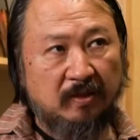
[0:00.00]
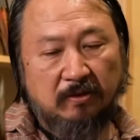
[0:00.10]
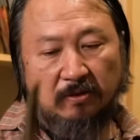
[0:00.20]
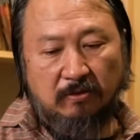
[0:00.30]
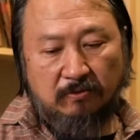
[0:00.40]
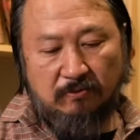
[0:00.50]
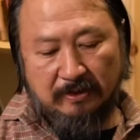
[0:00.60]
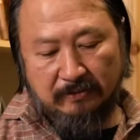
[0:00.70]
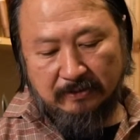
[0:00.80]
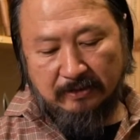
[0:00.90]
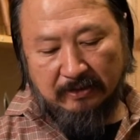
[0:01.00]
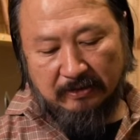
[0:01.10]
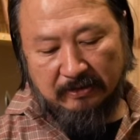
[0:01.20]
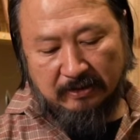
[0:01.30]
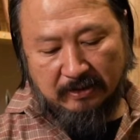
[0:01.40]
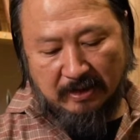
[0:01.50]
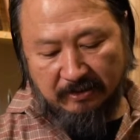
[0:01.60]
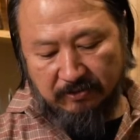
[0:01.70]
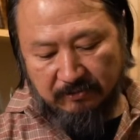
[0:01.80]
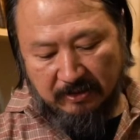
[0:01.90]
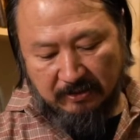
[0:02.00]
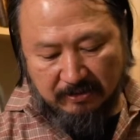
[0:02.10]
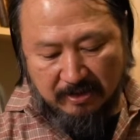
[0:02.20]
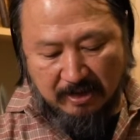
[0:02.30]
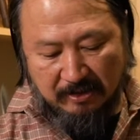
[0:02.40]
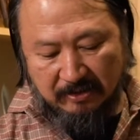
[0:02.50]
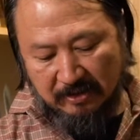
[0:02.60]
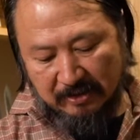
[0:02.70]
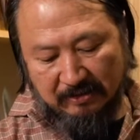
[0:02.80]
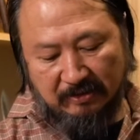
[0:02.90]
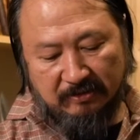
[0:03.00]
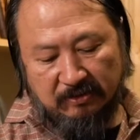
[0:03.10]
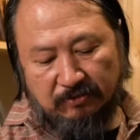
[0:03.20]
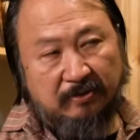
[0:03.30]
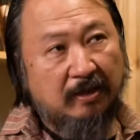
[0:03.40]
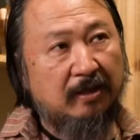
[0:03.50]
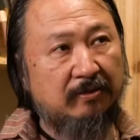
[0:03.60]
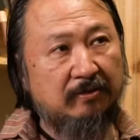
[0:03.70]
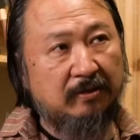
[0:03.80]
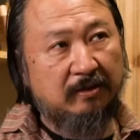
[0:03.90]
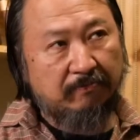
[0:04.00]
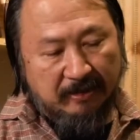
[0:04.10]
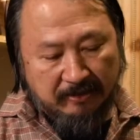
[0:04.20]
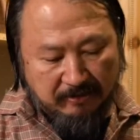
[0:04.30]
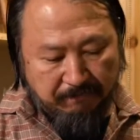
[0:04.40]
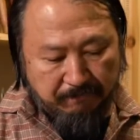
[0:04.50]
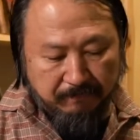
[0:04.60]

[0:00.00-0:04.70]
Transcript: So this is a line of the harder and the softer separating.